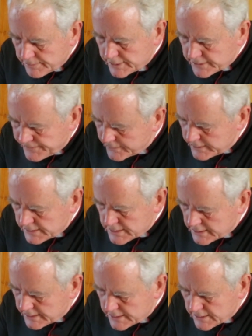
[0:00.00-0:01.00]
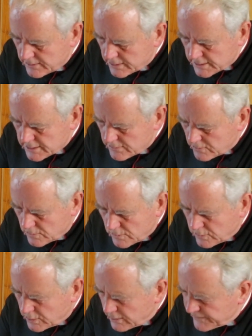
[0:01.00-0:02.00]
Bishop Foley is a
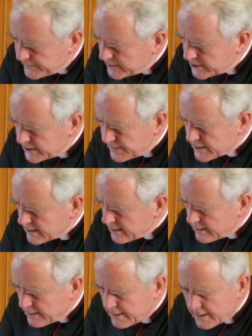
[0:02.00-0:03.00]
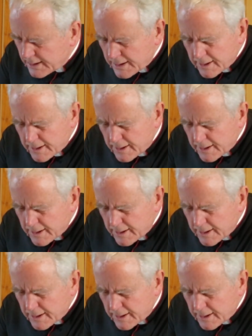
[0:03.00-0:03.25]
wolf in sheep's clothing,